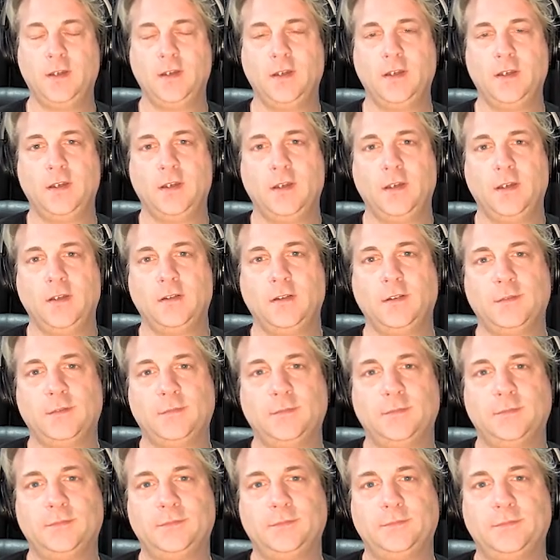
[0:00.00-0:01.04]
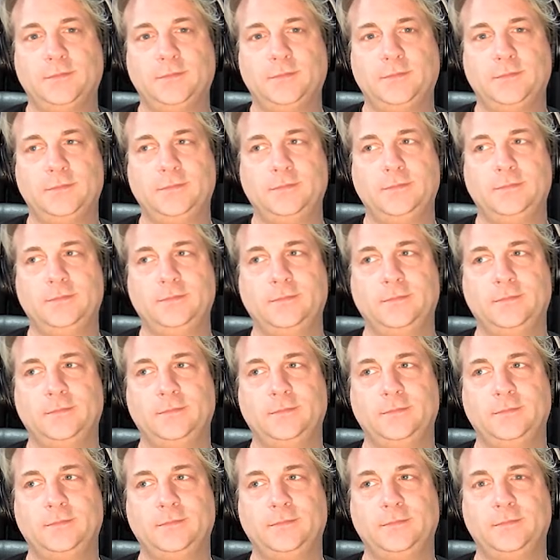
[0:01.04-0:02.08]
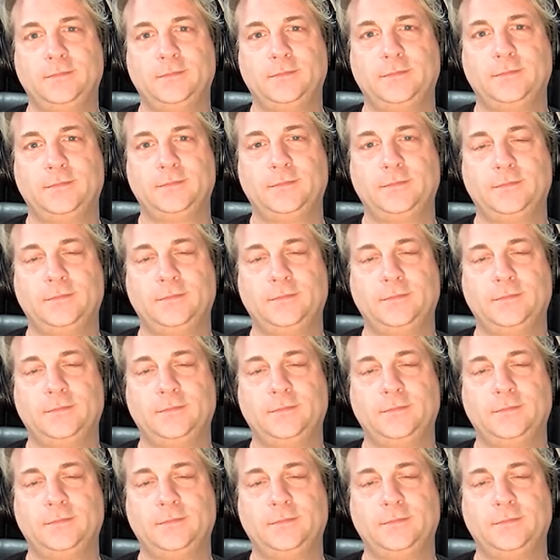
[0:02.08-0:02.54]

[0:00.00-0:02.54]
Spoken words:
This person isn't speaking.